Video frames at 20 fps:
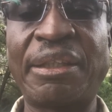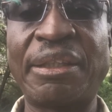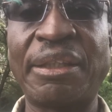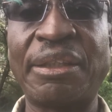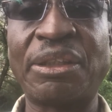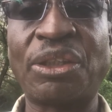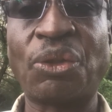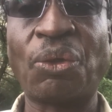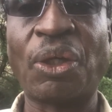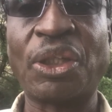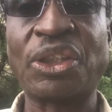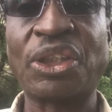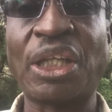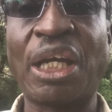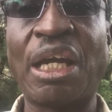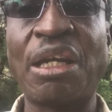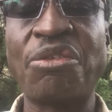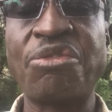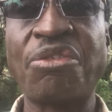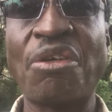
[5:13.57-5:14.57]
is
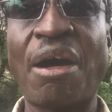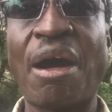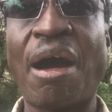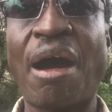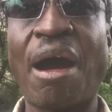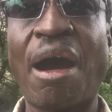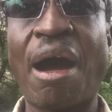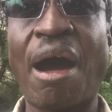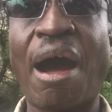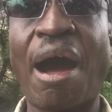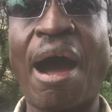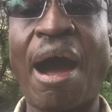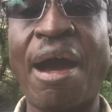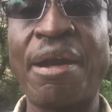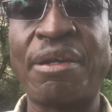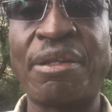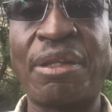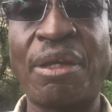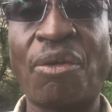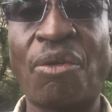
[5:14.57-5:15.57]
yourself
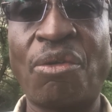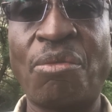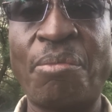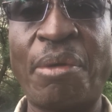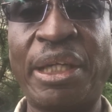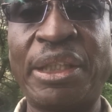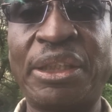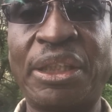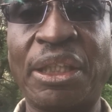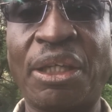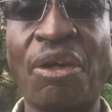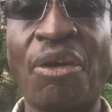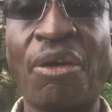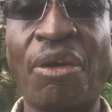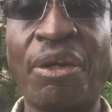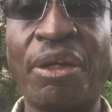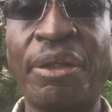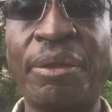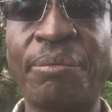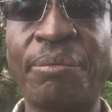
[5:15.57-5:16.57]
and the Almighty God.